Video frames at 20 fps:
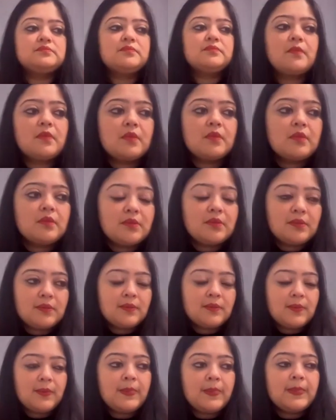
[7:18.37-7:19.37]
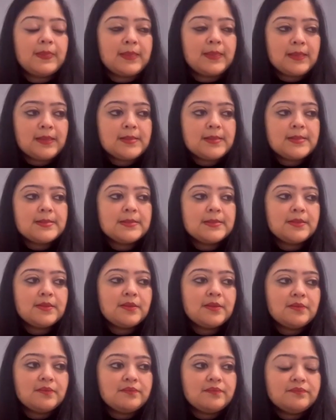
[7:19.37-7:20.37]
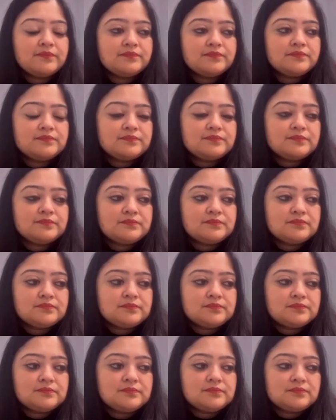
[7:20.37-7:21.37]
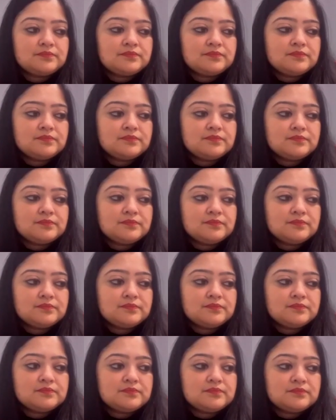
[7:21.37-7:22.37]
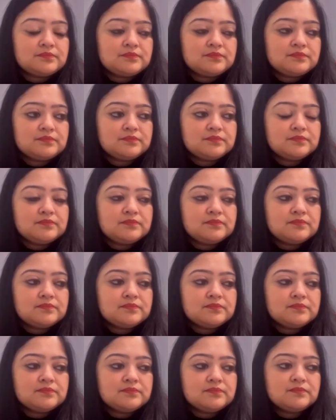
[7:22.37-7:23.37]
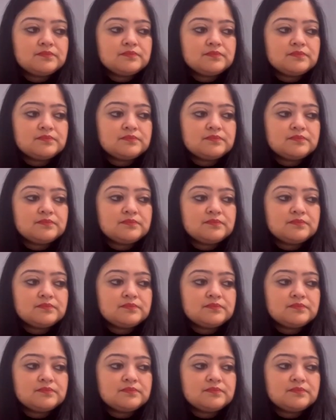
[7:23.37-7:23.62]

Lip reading: This person isn't speaking.